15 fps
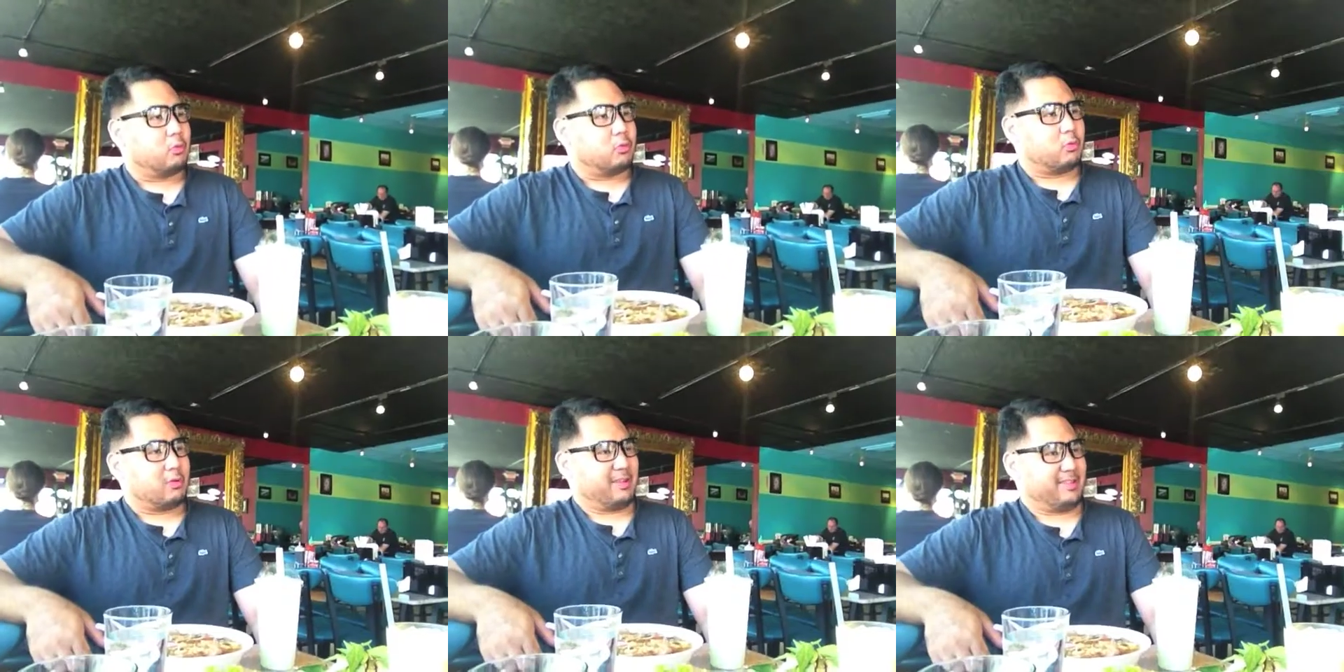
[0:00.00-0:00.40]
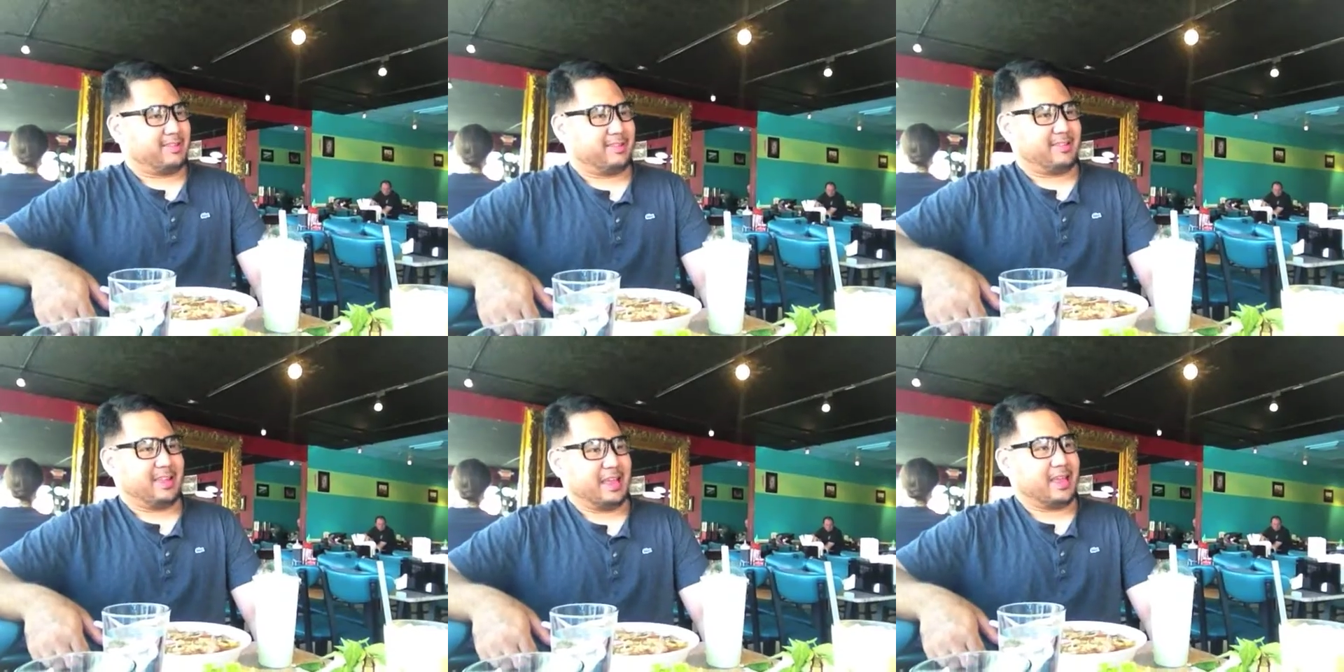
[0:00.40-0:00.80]

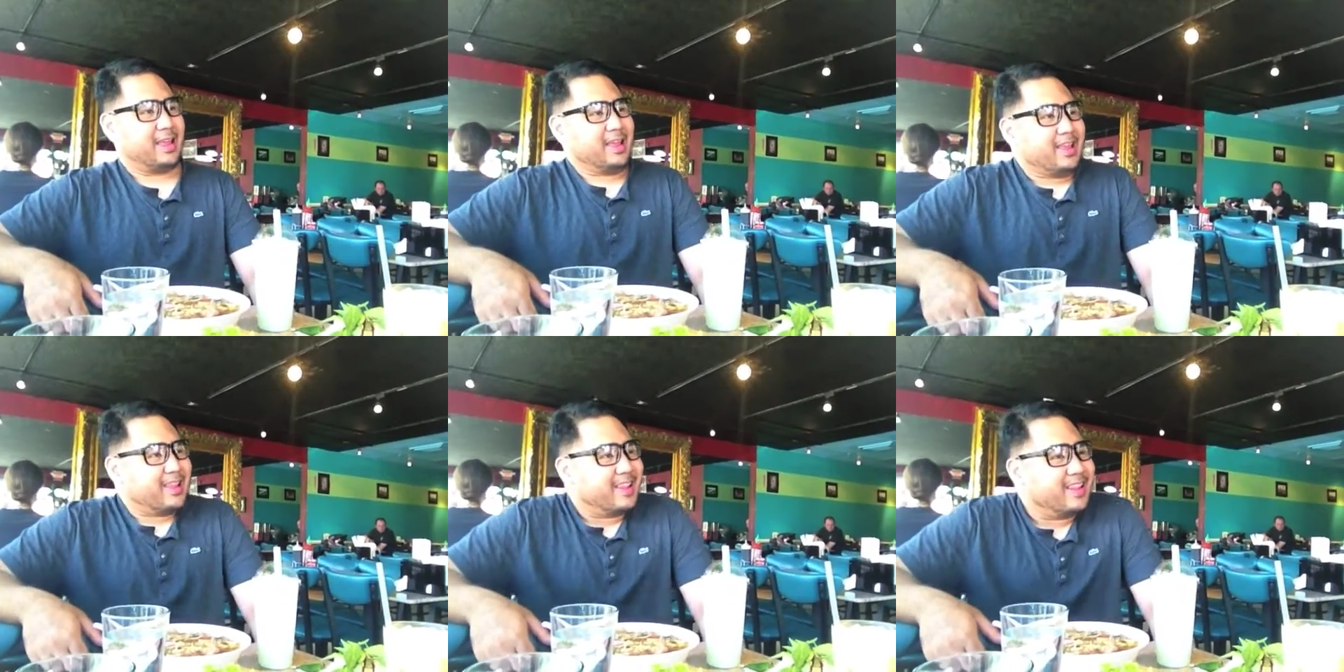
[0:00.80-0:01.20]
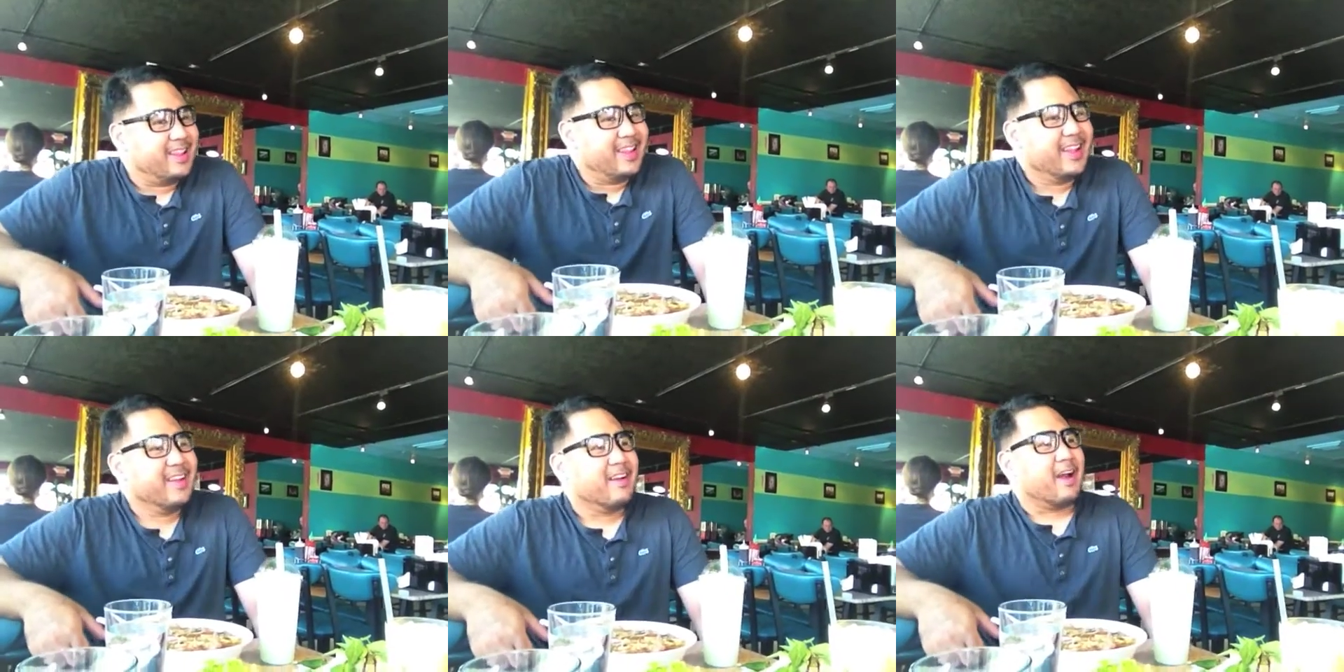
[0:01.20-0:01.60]
Christine.
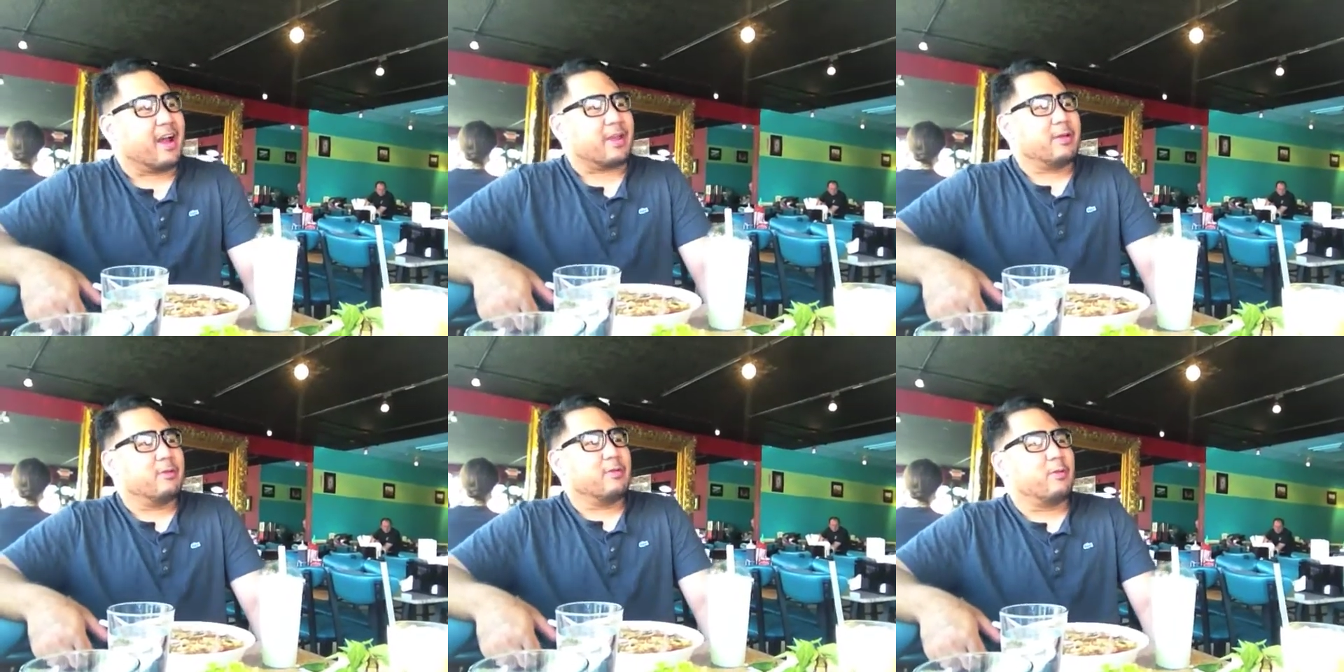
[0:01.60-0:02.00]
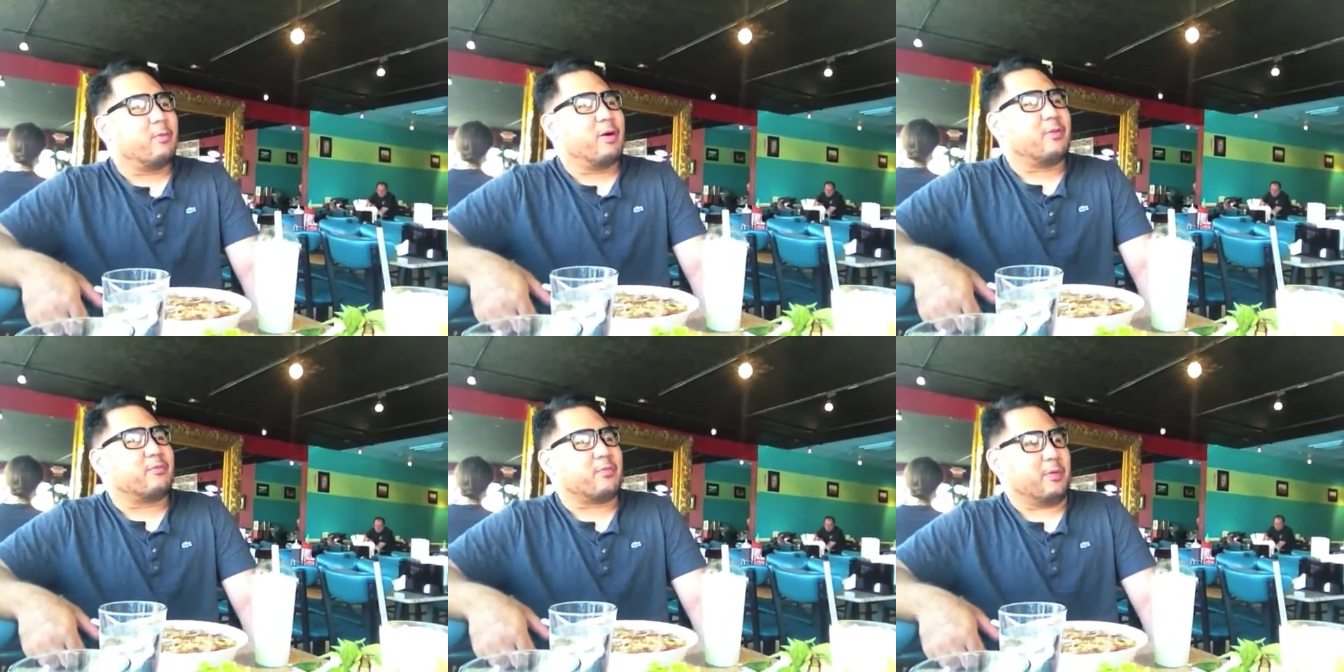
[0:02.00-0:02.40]
Are you the
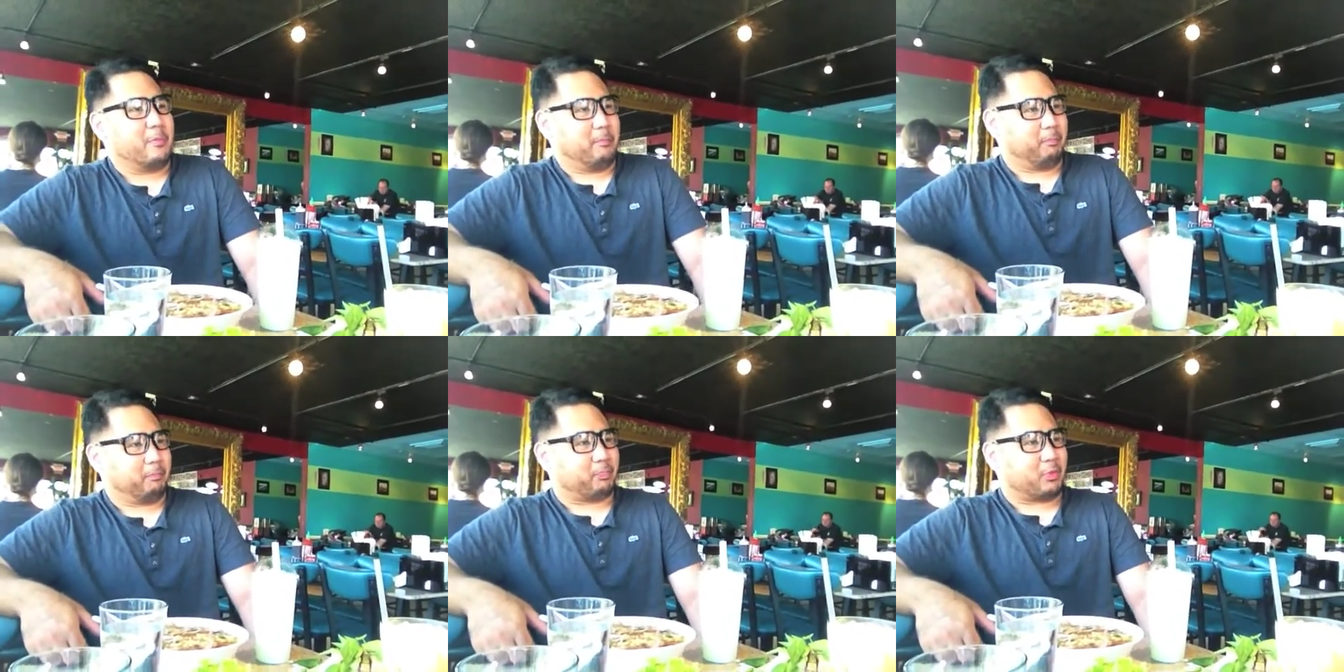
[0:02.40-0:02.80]
one from I'm